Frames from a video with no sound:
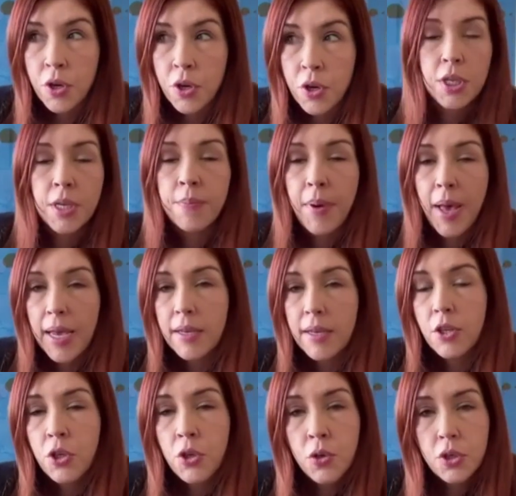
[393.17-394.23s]
pushing
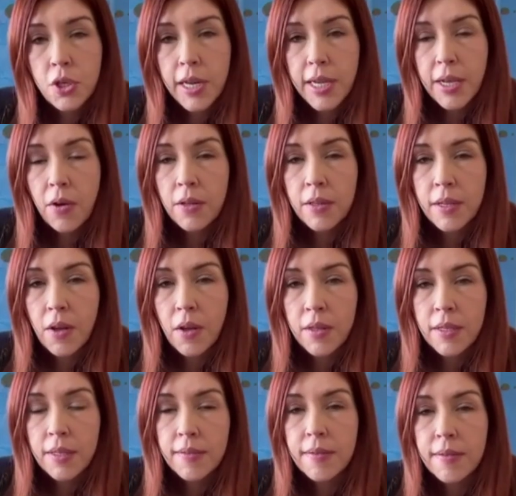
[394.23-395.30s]
back hugely
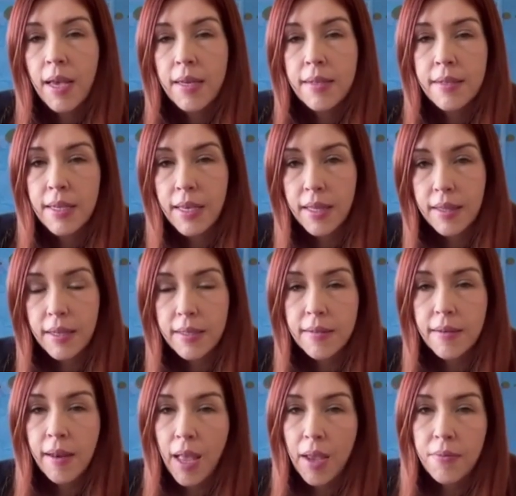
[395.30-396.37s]
on this idea
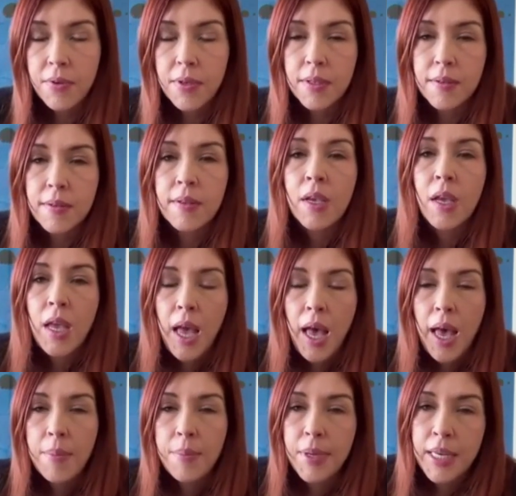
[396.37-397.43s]
that lifers
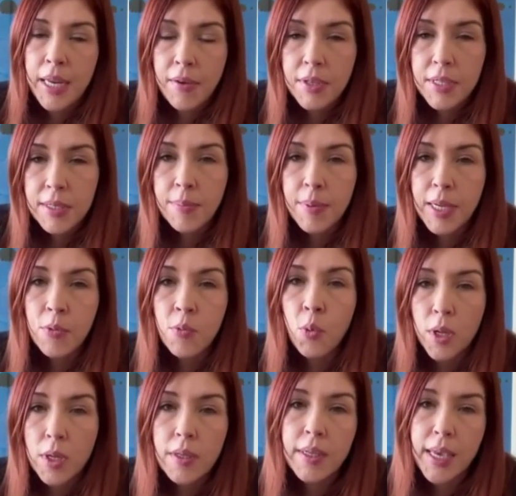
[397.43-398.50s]
inevitably
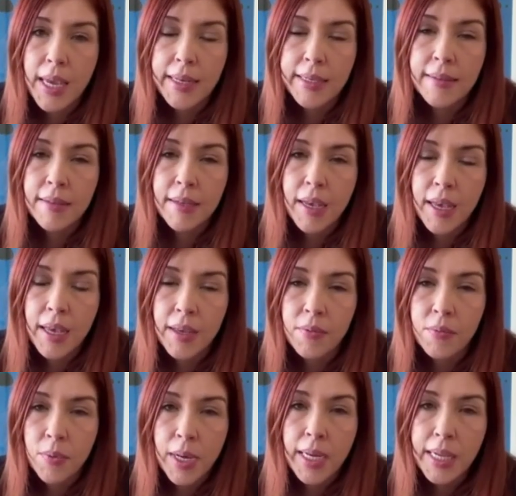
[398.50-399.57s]
will get
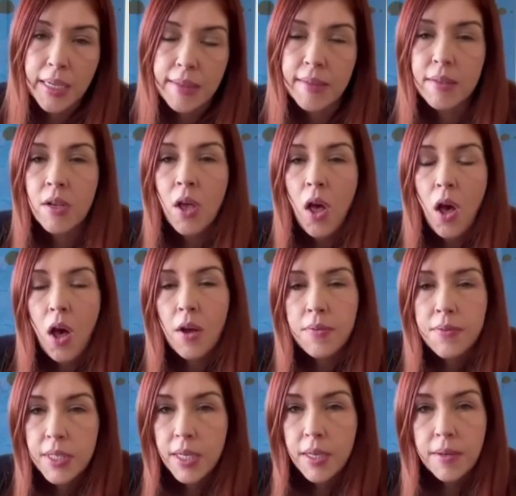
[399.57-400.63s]
released
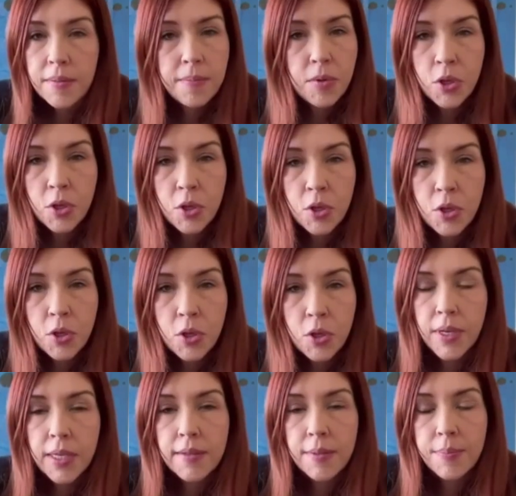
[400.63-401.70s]
after,
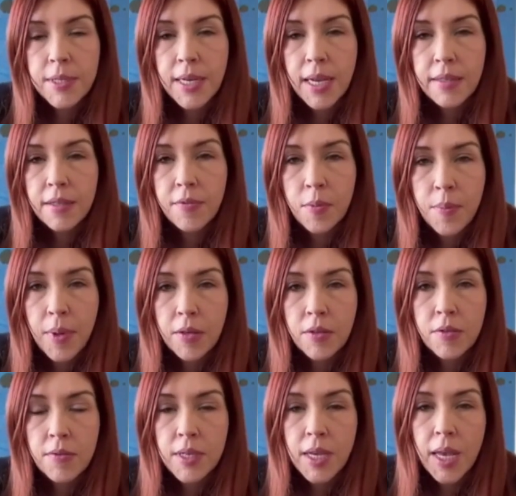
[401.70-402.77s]
serving a substantive
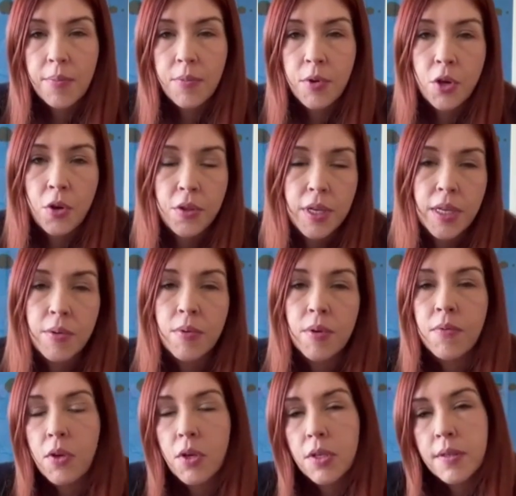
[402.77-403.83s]
amount of time. We know that he
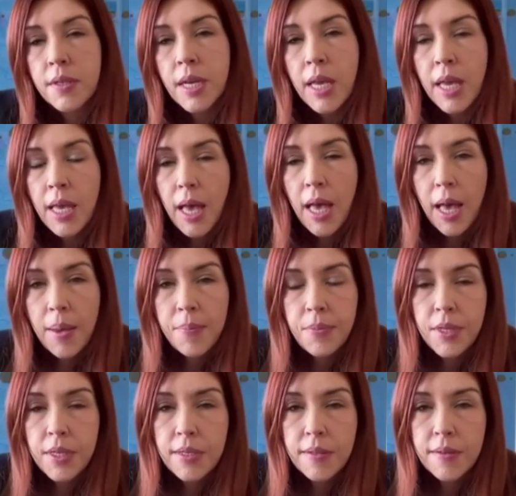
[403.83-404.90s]
reversed
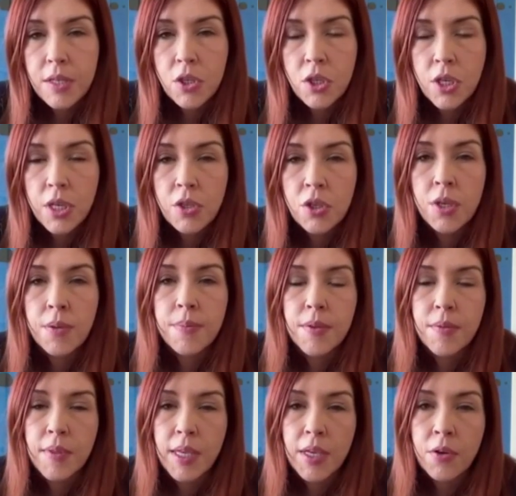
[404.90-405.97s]
the decision in
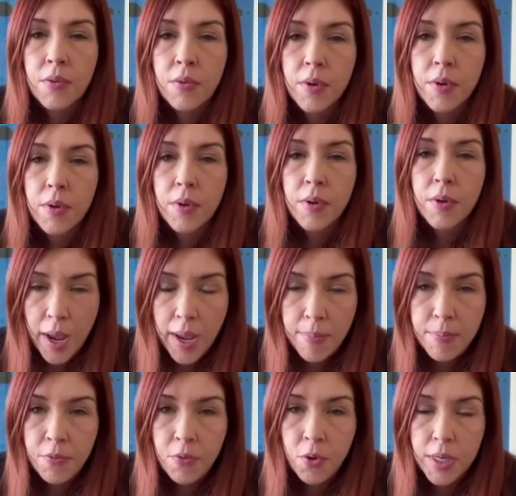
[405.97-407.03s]
terms of the horrific
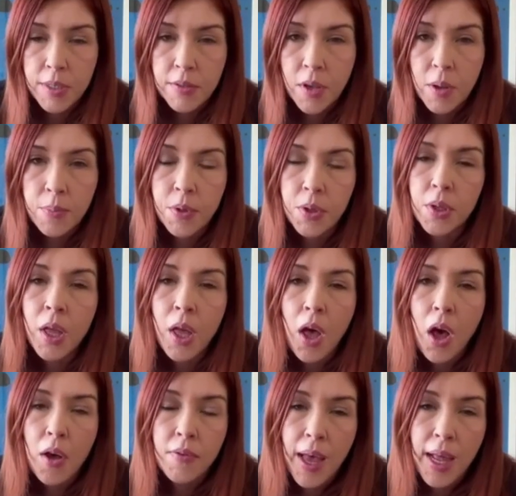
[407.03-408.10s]
rape, for example,
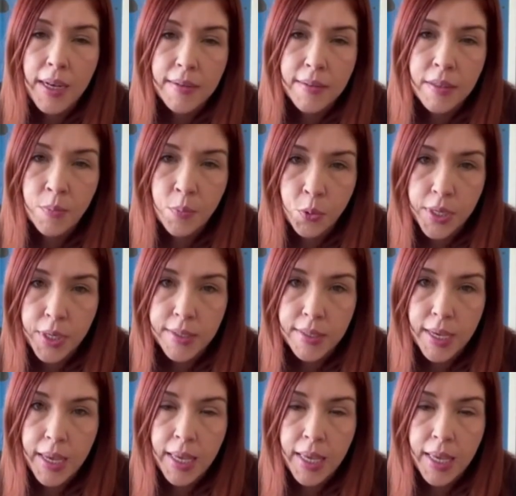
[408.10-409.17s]
of Alison
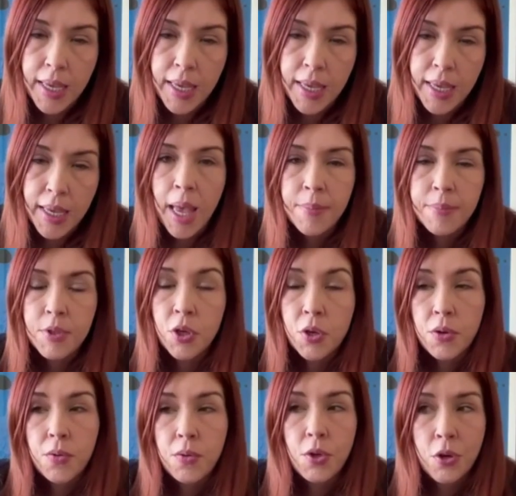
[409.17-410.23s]
Botha.
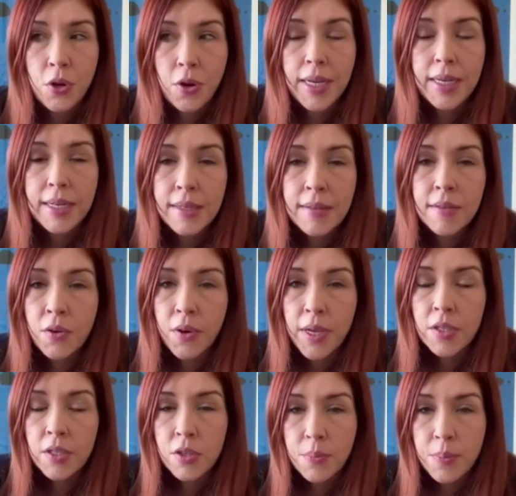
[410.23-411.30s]
So, it is
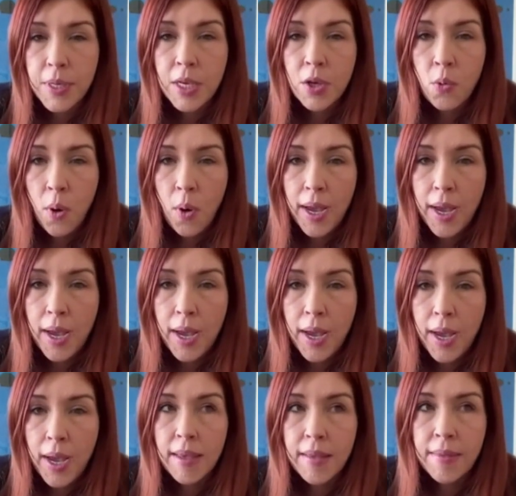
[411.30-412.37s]
going to be
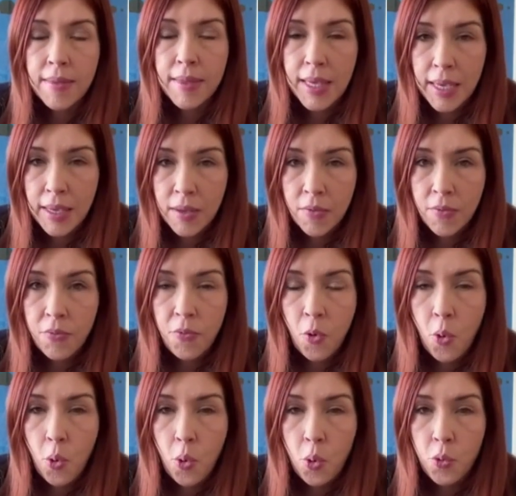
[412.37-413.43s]
quite a thing
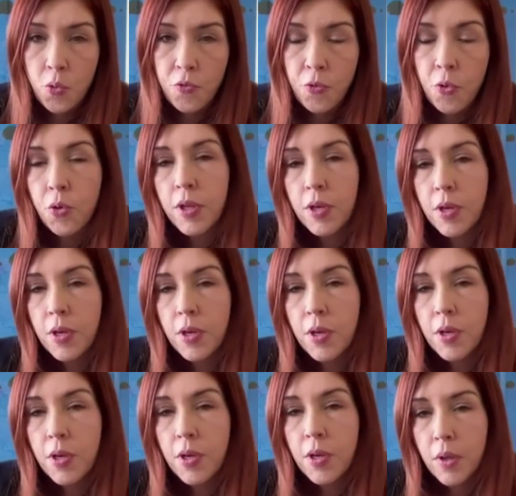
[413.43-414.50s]
for the
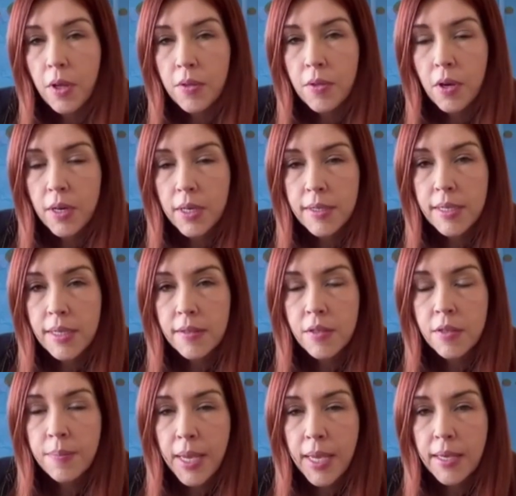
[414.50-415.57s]
parole
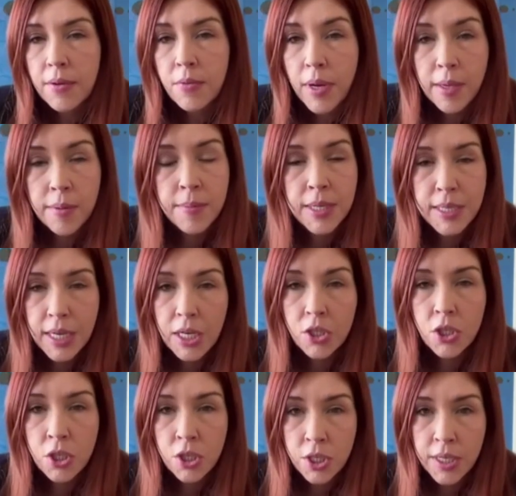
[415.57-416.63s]
authorities to make a
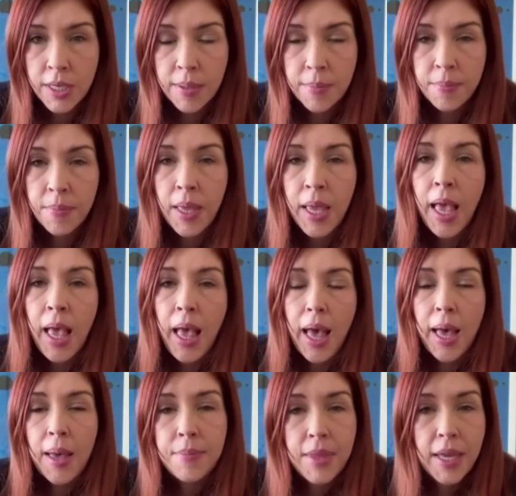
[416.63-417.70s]
recommendation to him
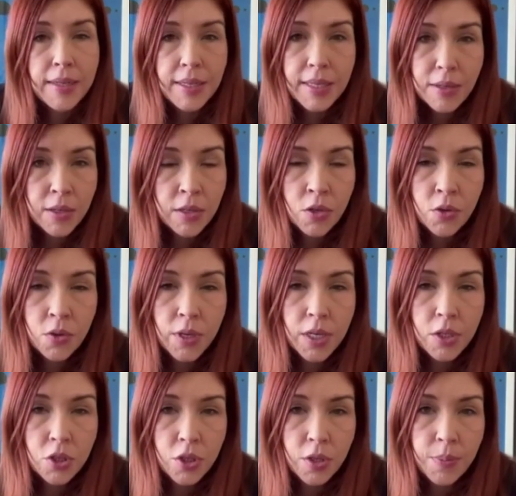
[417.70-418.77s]
that
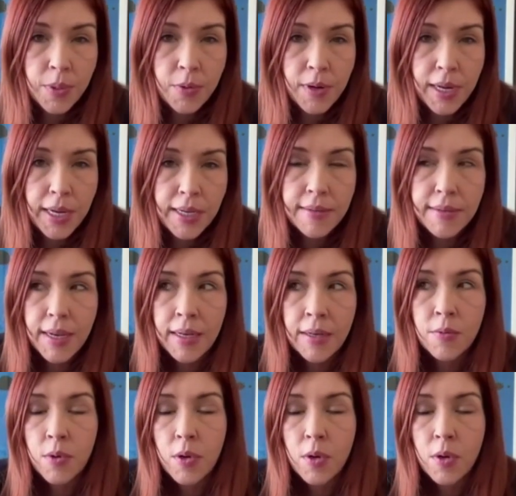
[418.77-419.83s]
Nkuna should be released. And
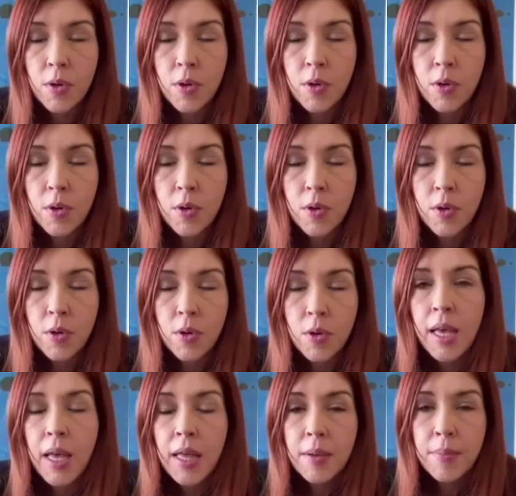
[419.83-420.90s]
it would obviously
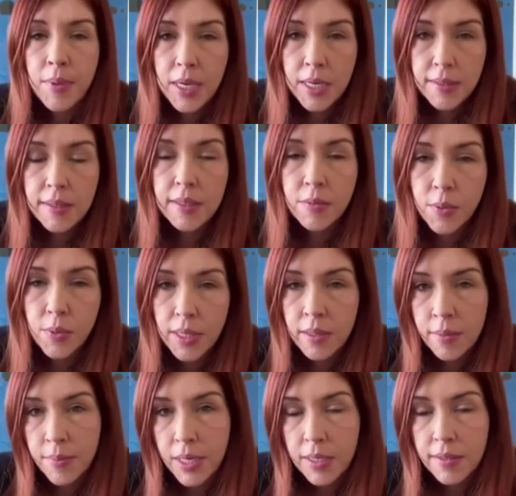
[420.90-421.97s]
be
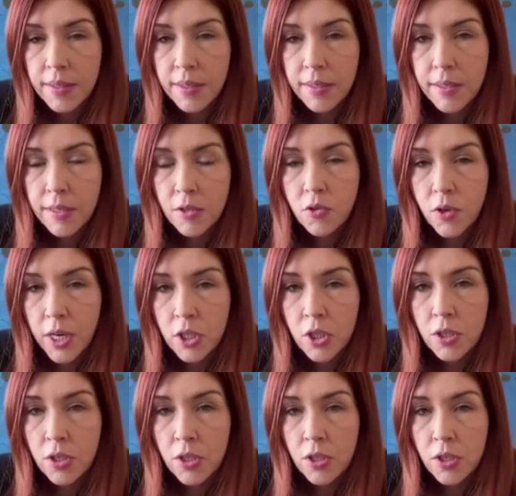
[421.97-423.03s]
within the minister's
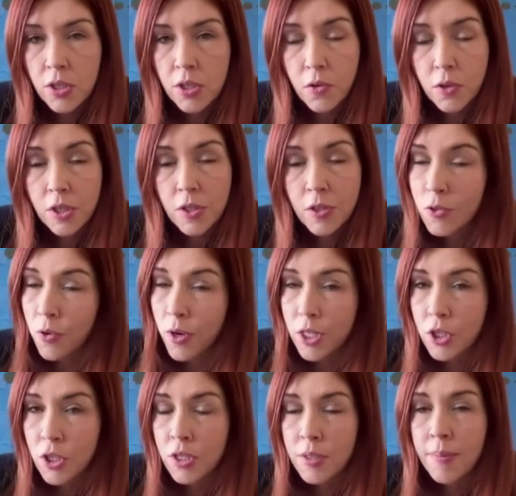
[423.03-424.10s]

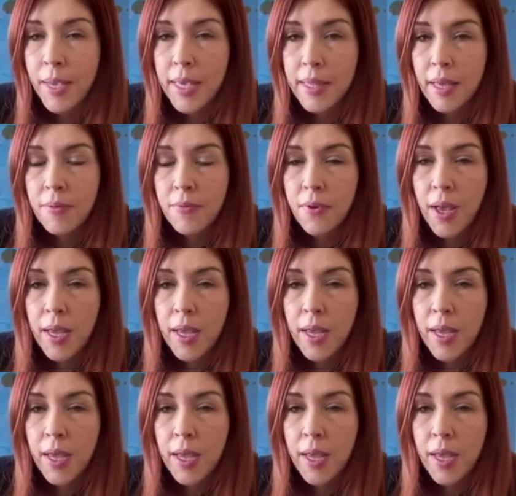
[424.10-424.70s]
discretion to make that